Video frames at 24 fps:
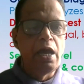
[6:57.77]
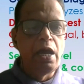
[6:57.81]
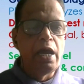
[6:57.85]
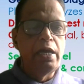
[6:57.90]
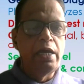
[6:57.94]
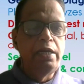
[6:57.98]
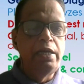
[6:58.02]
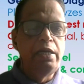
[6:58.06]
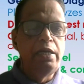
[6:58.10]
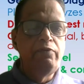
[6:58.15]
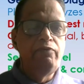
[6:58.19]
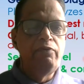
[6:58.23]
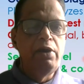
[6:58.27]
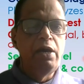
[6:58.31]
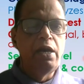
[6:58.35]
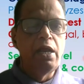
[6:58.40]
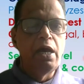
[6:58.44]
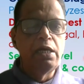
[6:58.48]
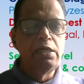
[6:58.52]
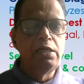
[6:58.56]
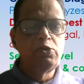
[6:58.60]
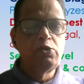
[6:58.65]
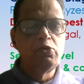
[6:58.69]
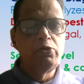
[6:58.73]
And it will
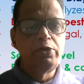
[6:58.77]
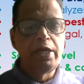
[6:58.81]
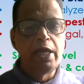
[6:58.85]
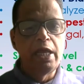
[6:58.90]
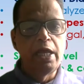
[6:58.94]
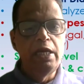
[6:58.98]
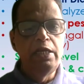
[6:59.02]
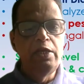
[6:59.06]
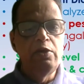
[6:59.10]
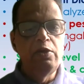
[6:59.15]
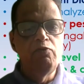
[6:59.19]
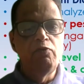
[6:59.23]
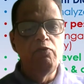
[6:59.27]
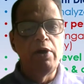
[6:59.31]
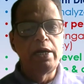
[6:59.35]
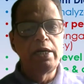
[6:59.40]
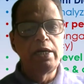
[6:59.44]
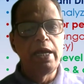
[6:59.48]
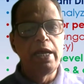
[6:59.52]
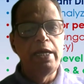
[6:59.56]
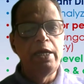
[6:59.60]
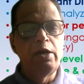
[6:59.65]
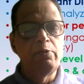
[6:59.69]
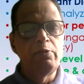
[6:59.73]
also tell you what
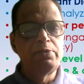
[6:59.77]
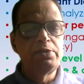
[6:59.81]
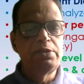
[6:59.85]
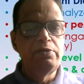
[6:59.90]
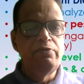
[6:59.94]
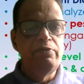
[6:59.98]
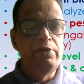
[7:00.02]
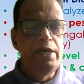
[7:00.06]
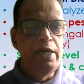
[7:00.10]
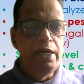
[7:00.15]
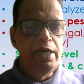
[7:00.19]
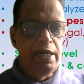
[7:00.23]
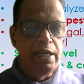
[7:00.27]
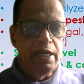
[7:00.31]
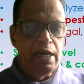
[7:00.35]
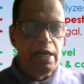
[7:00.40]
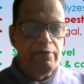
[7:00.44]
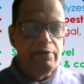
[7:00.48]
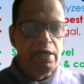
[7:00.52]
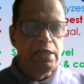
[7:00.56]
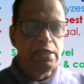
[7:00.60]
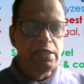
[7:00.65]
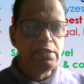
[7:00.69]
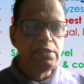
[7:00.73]
kind of severity
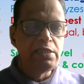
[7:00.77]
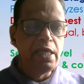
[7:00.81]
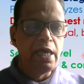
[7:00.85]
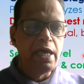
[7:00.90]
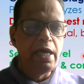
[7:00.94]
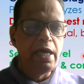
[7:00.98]
level is